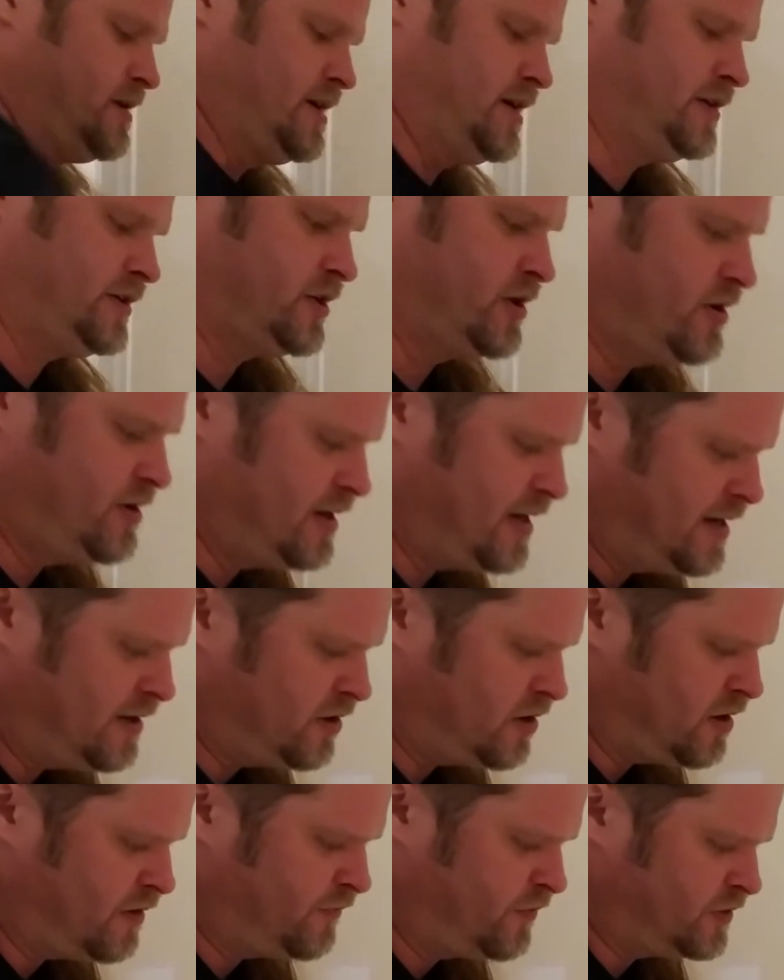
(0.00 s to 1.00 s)
right, turn that
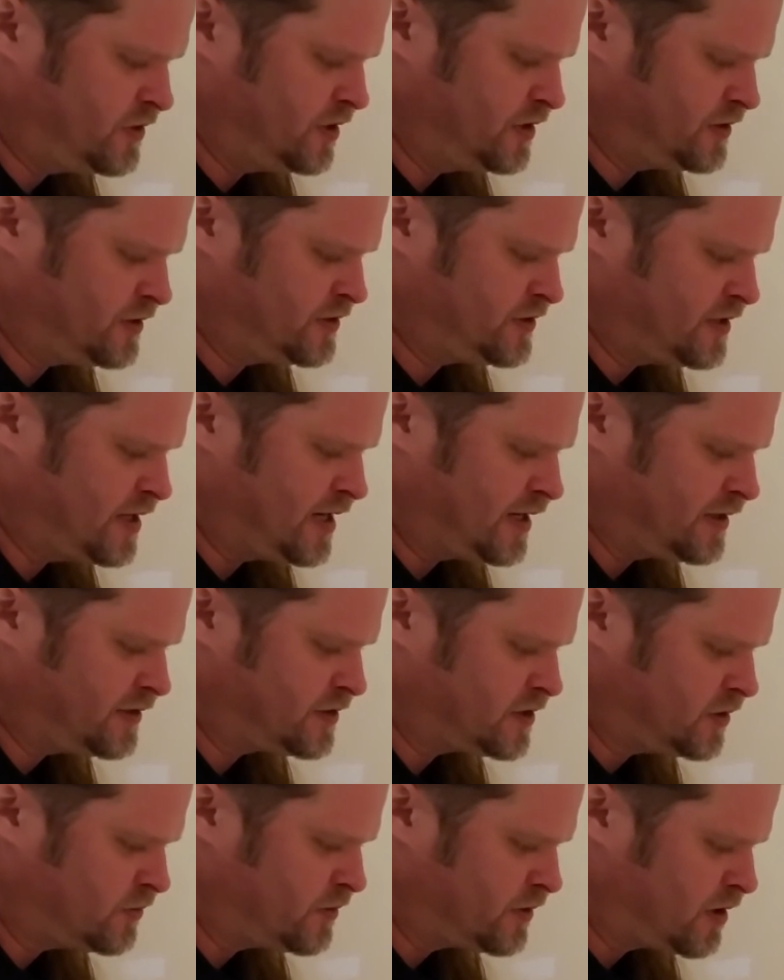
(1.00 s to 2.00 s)
off for just a second
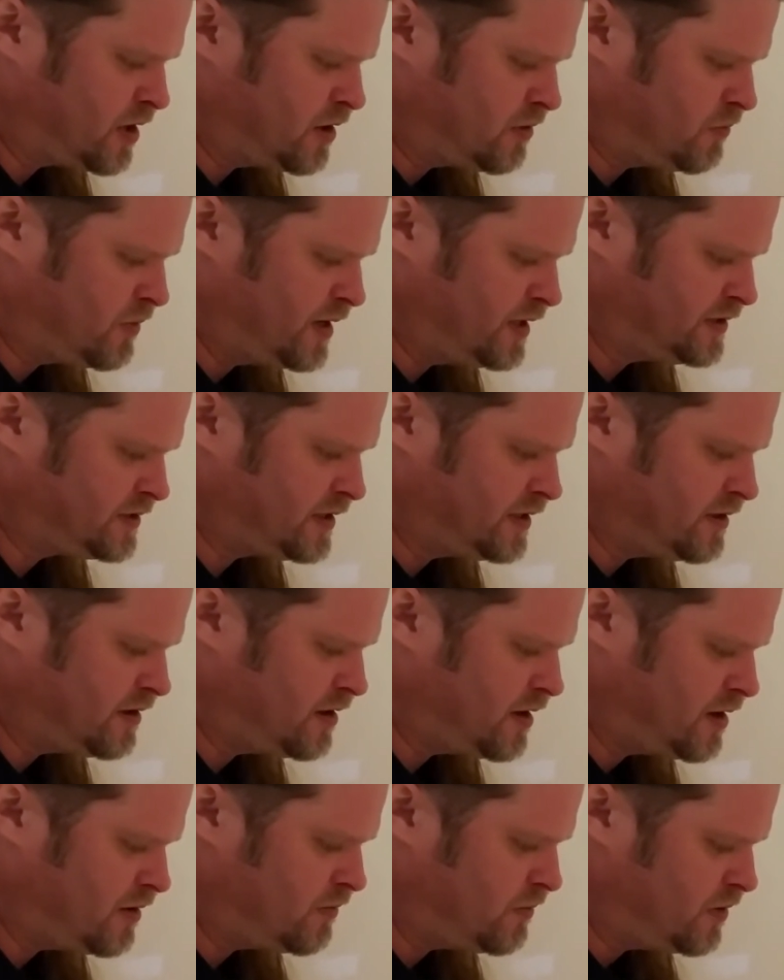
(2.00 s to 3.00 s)
so we're not wasting
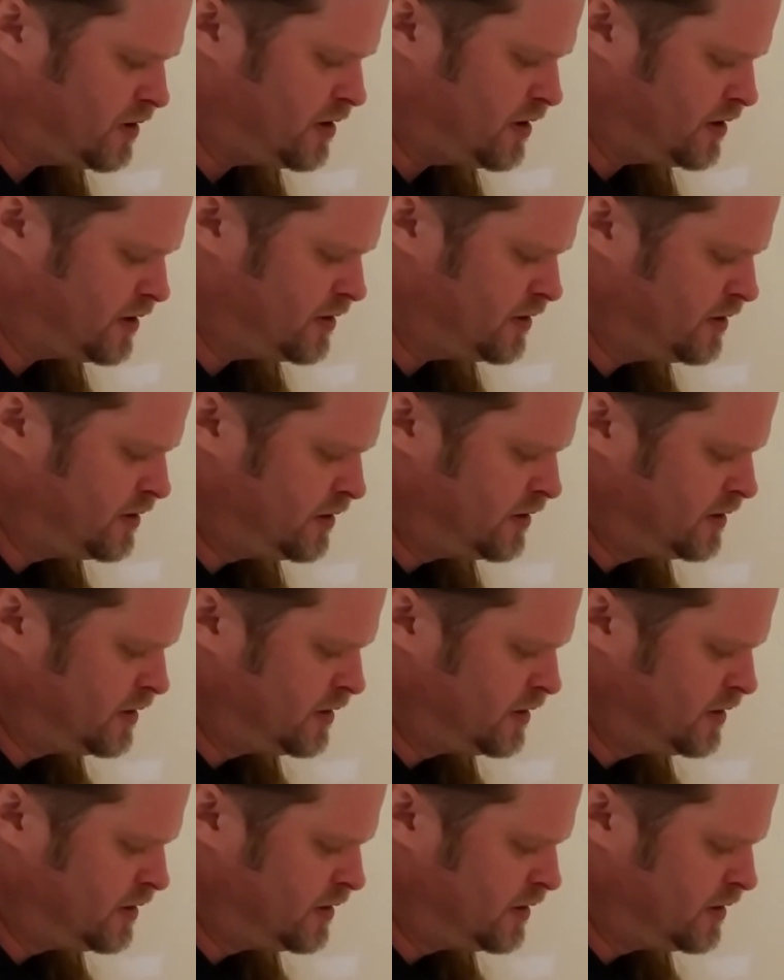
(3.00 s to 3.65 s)
hot water.